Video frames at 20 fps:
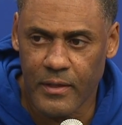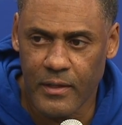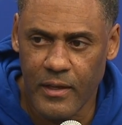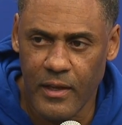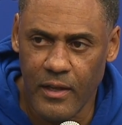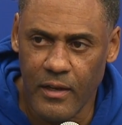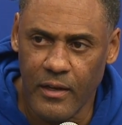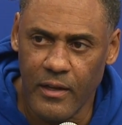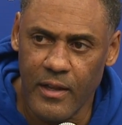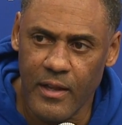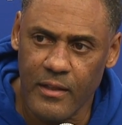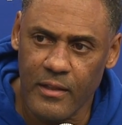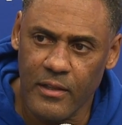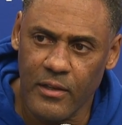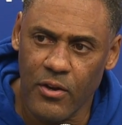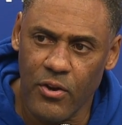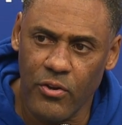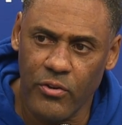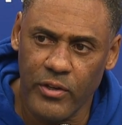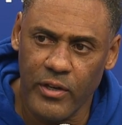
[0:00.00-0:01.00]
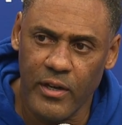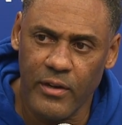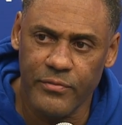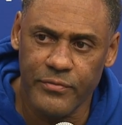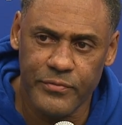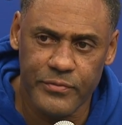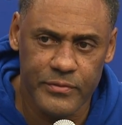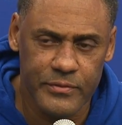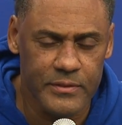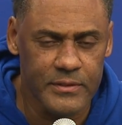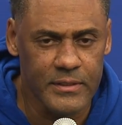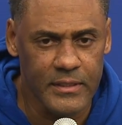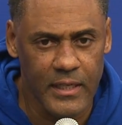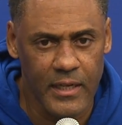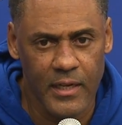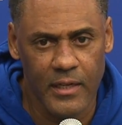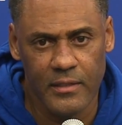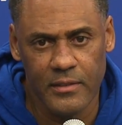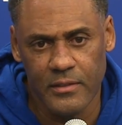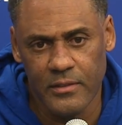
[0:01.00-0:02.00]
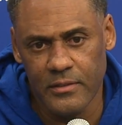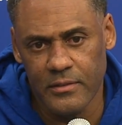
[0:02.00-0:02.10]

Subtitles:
here together long enough that